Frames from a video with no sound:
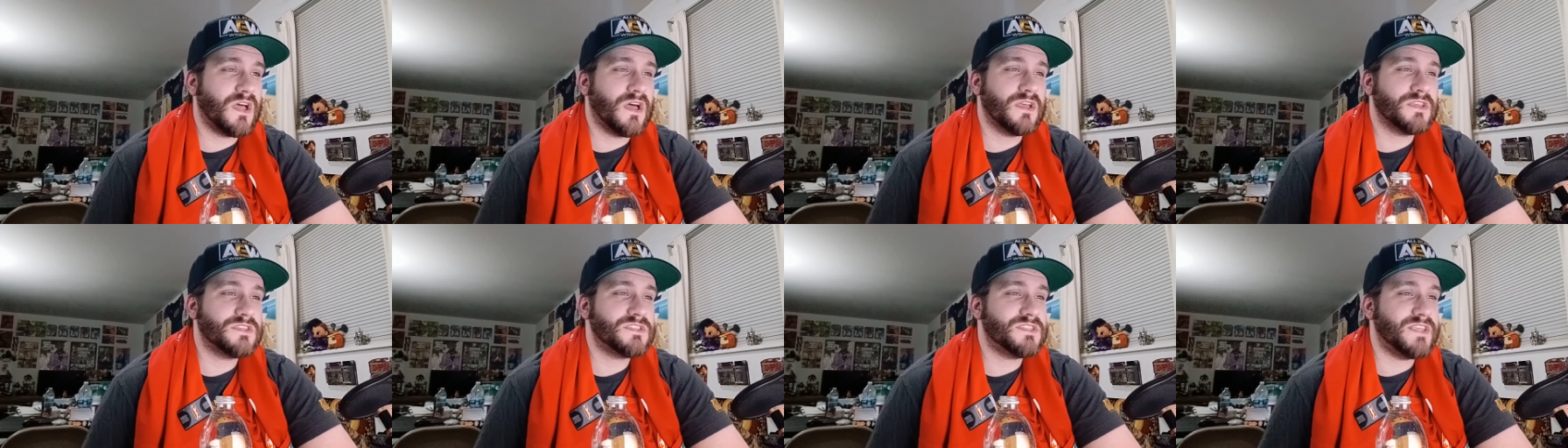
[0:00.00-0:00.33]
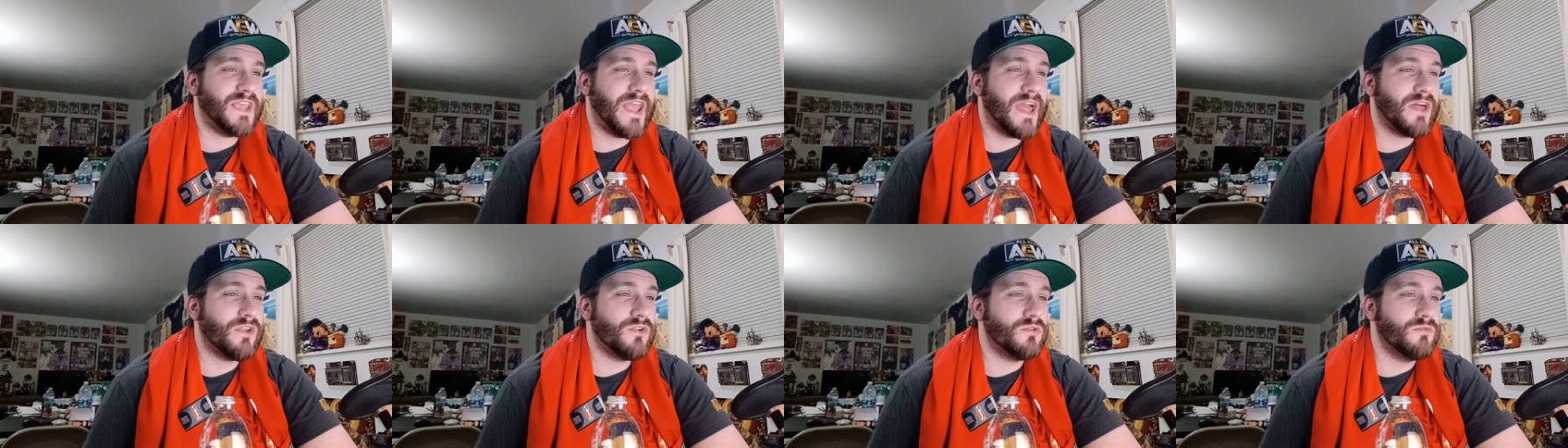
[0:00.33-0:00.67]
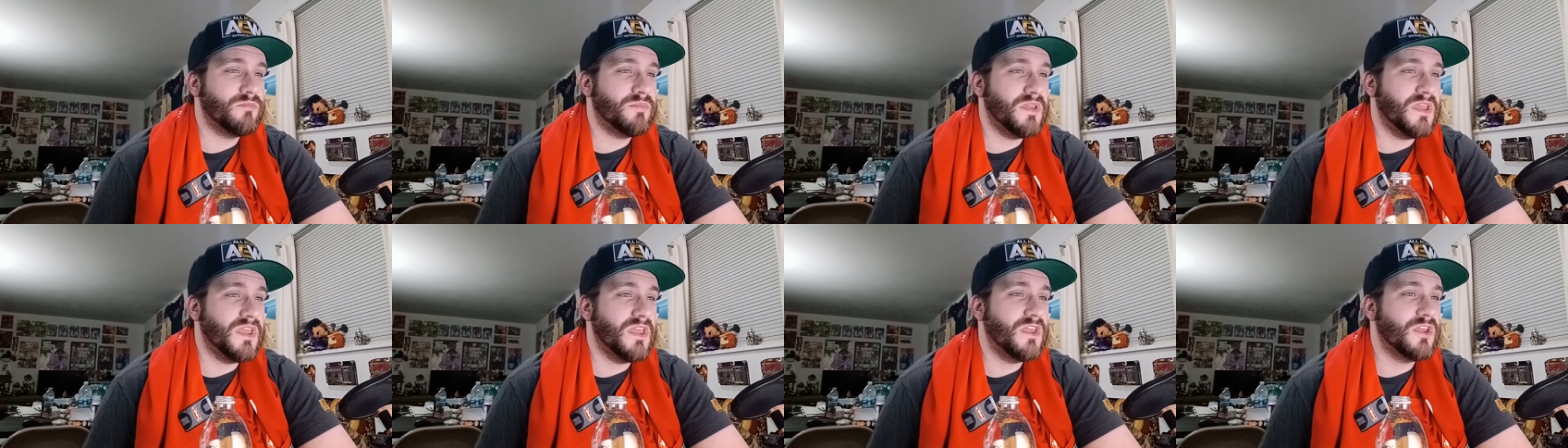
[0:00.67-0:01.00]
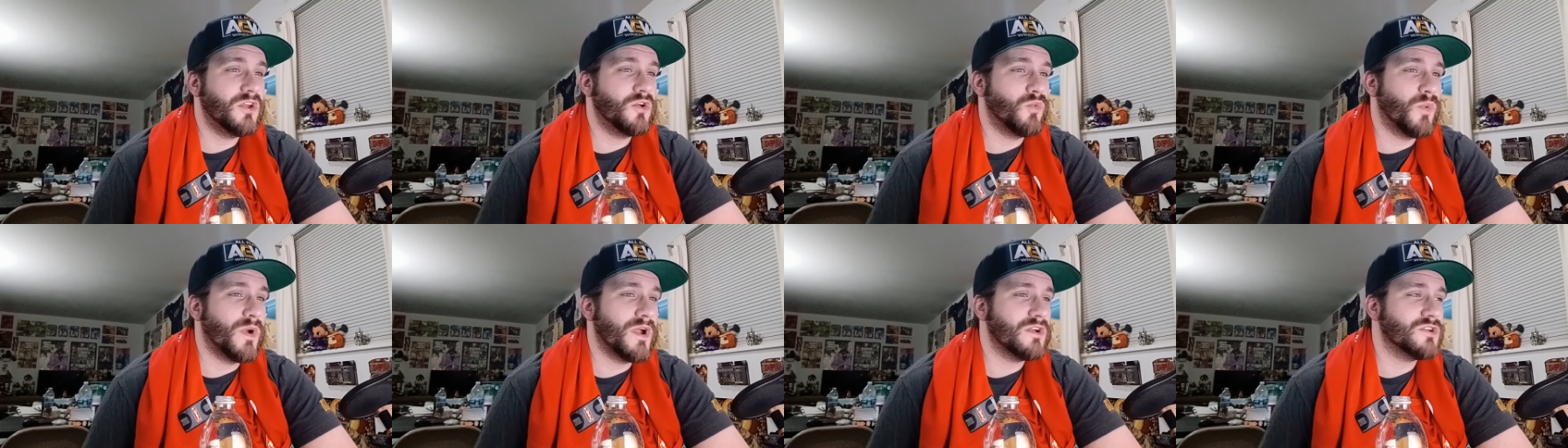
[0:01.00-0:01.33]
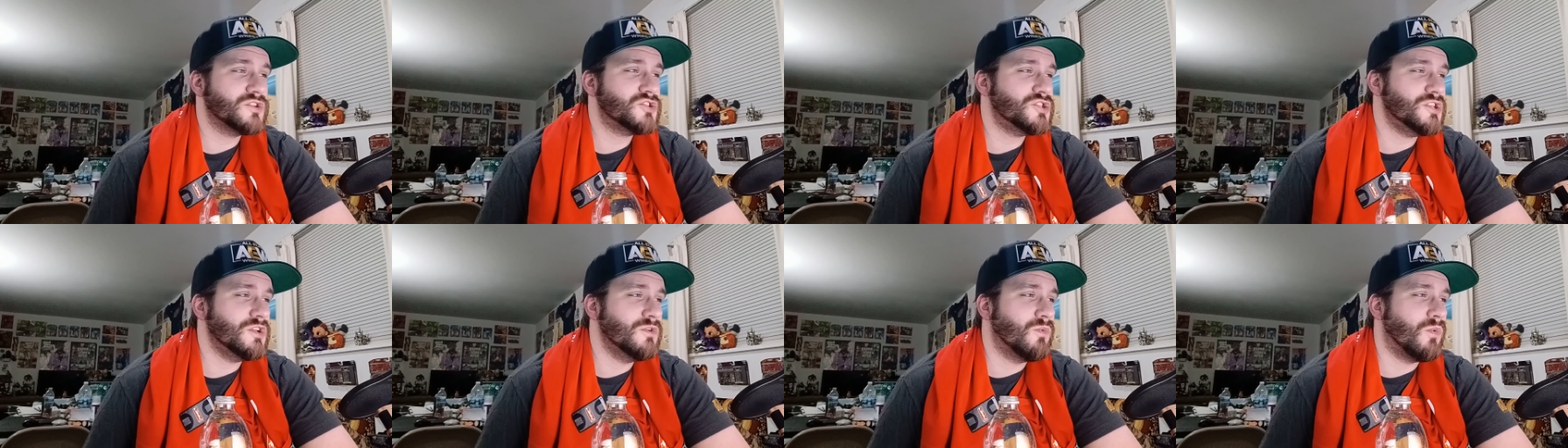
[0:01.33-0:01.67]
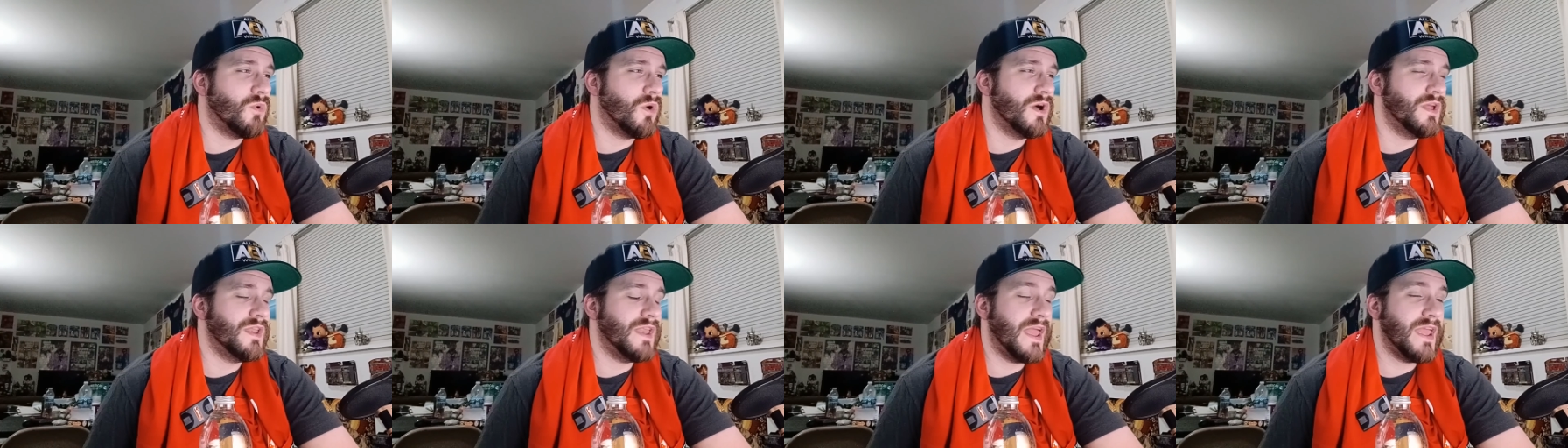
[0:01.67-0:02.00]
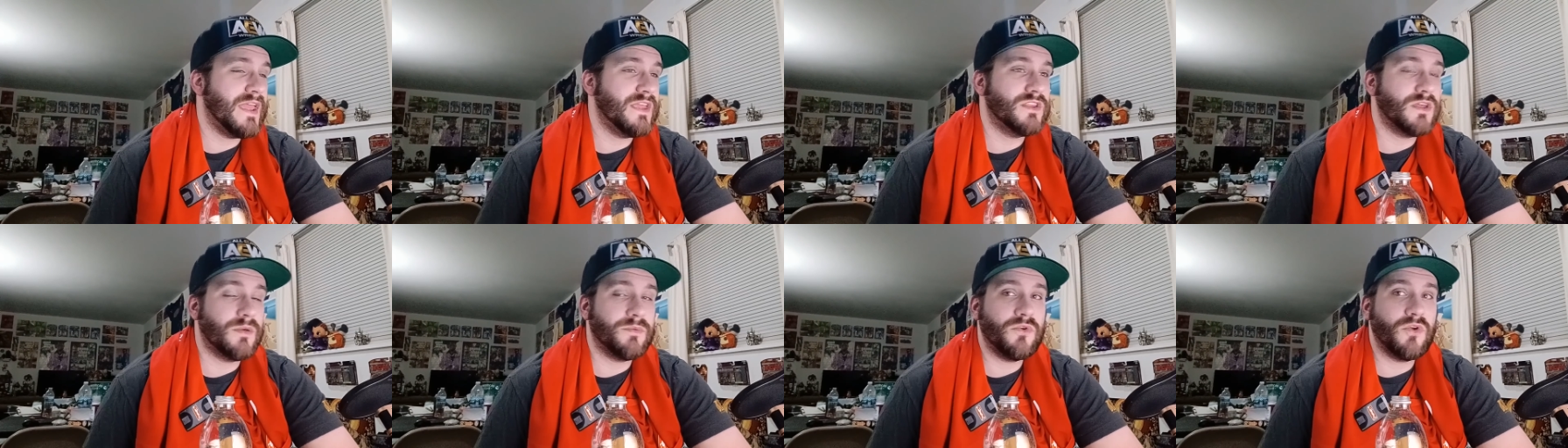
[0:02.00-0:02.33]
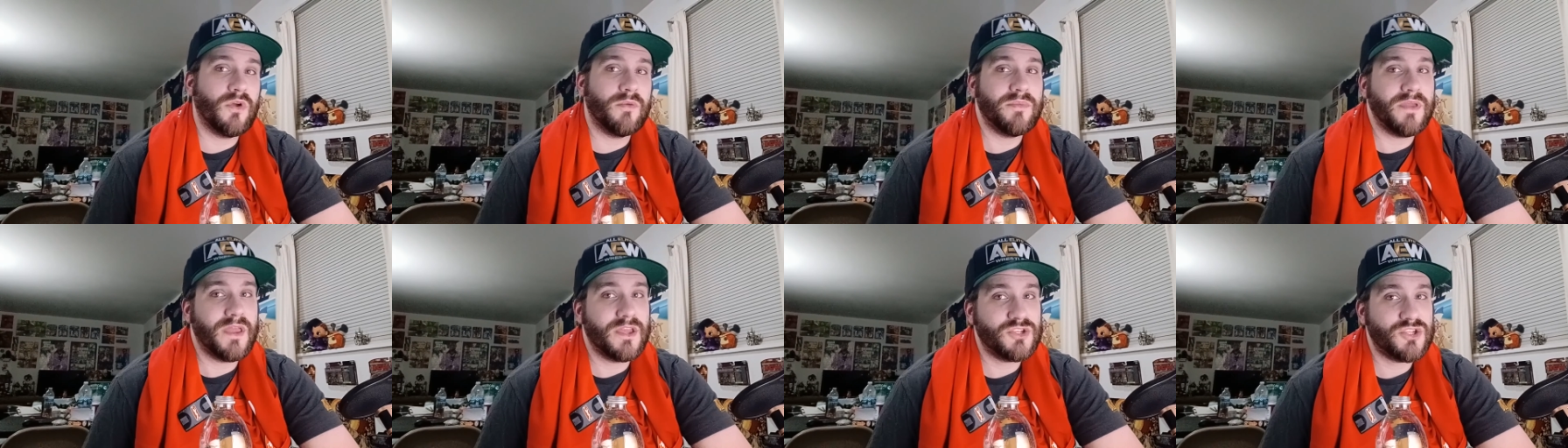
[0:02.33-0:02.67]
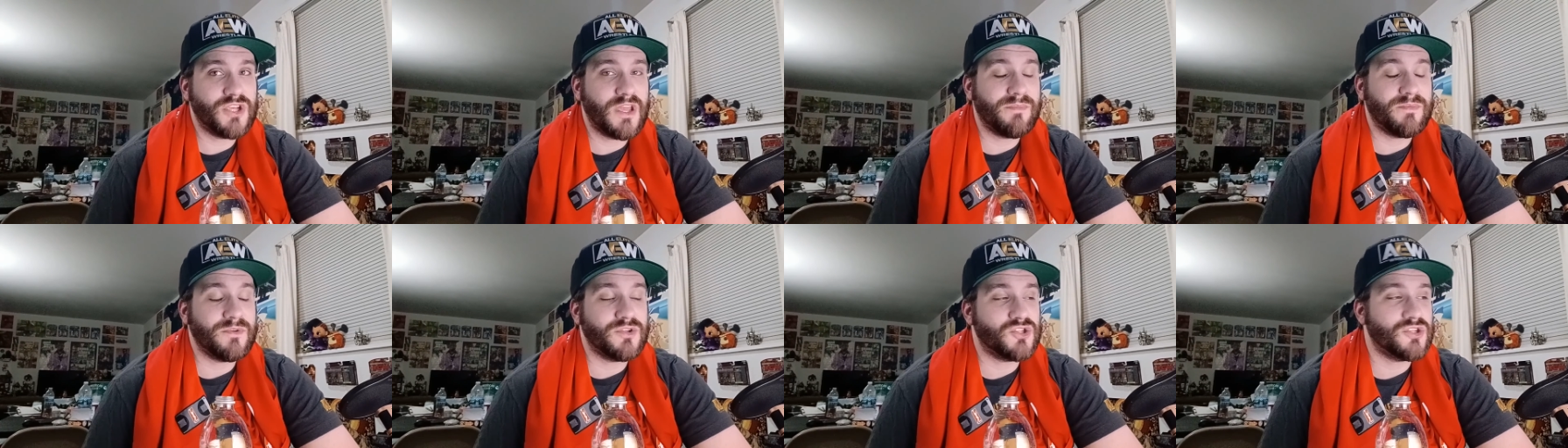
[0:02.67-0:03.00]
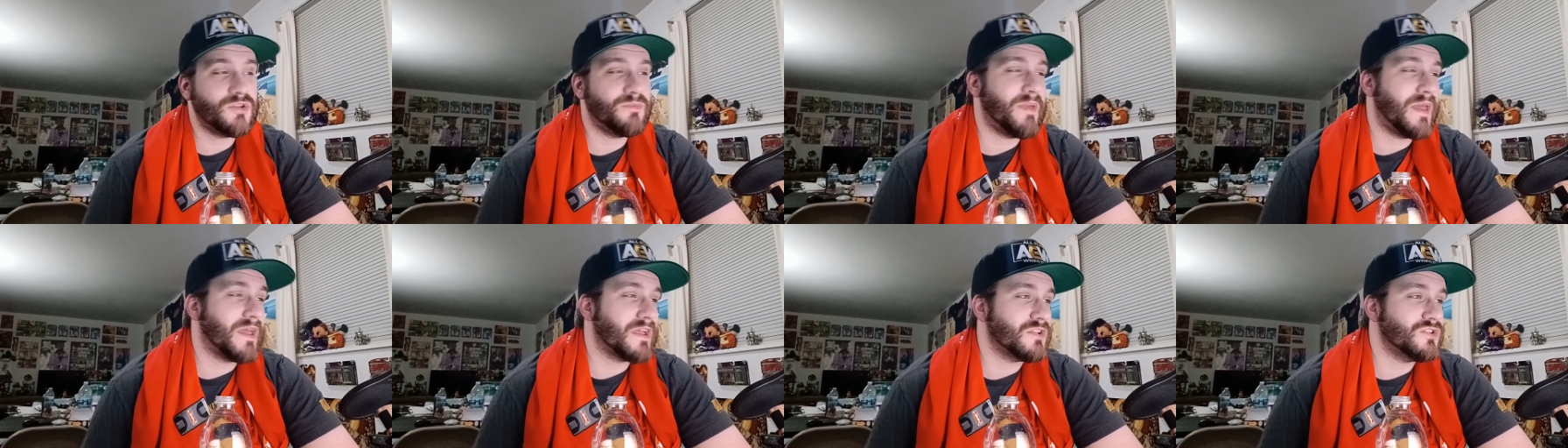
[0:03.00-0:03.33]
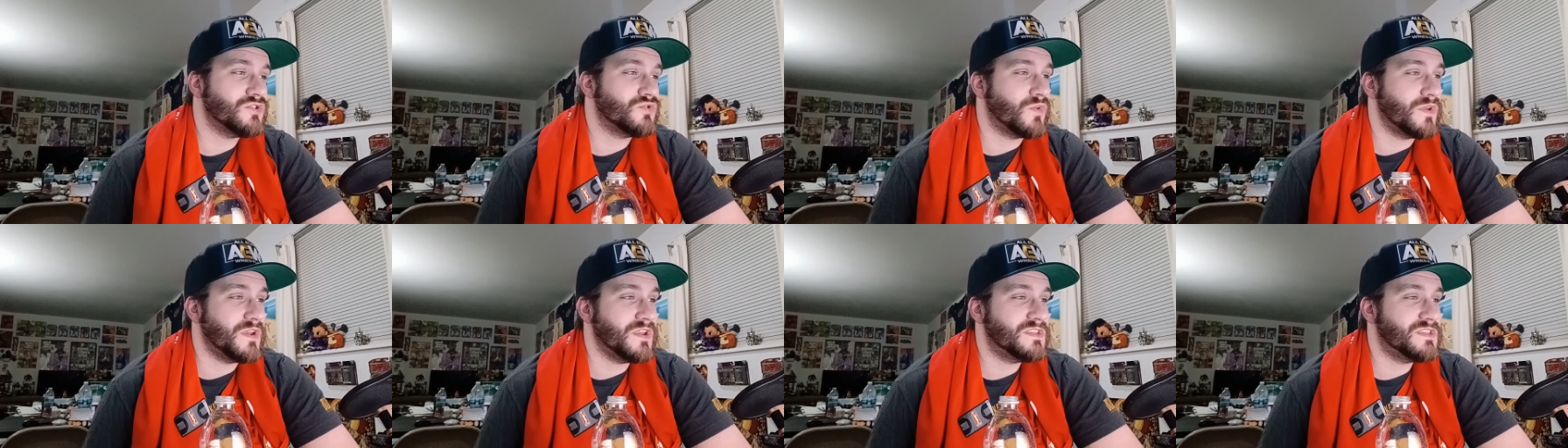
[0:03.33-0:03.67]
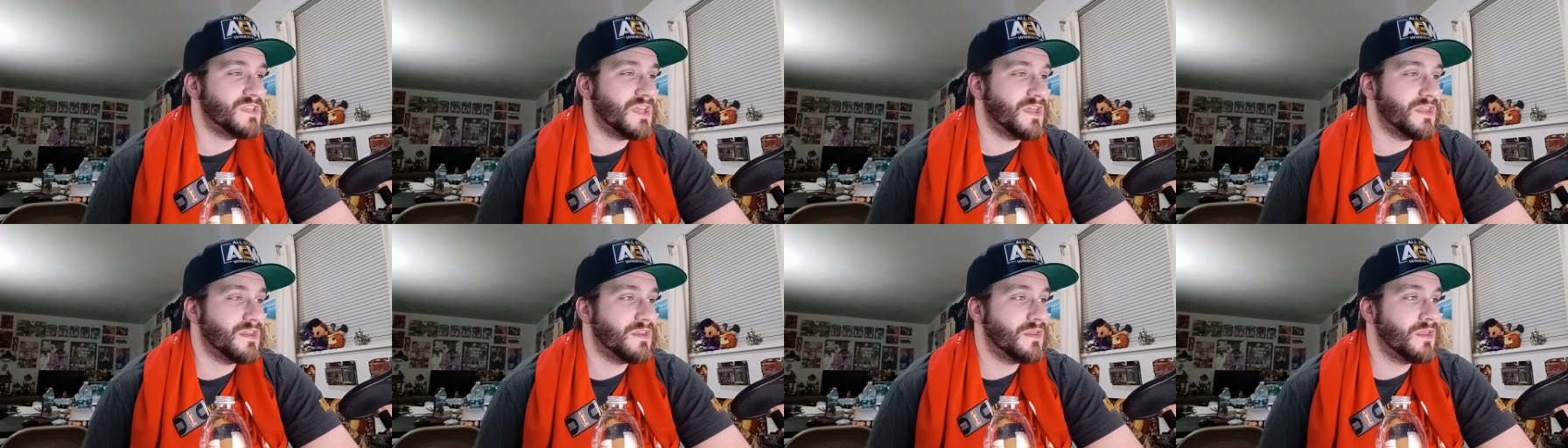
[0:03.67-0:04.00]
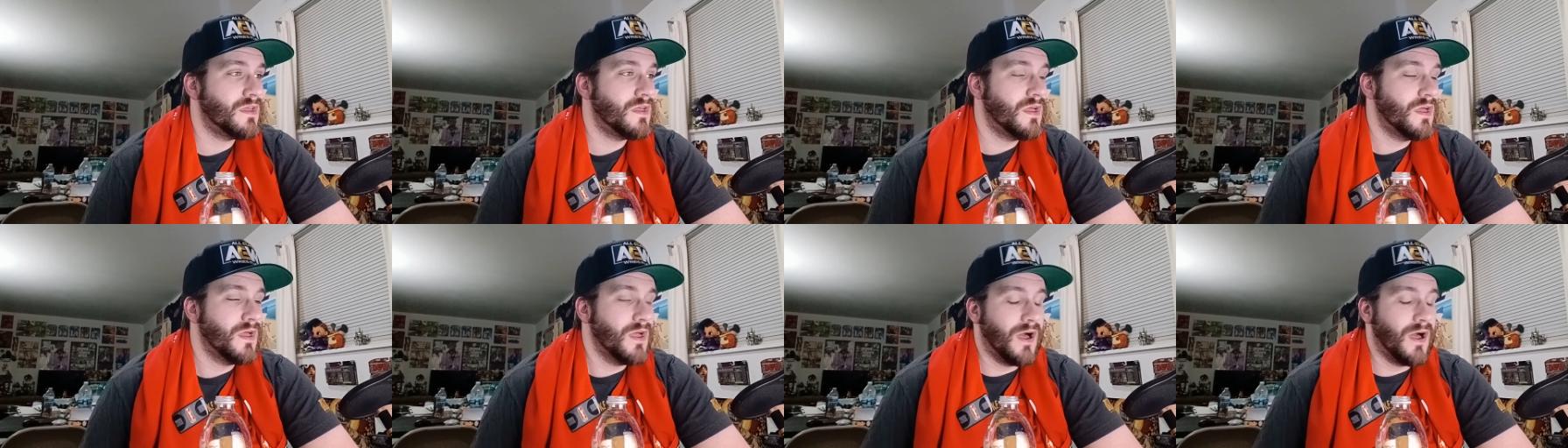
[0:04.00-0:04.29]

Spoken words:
Seattle being where she won a WNBA championship back in 2010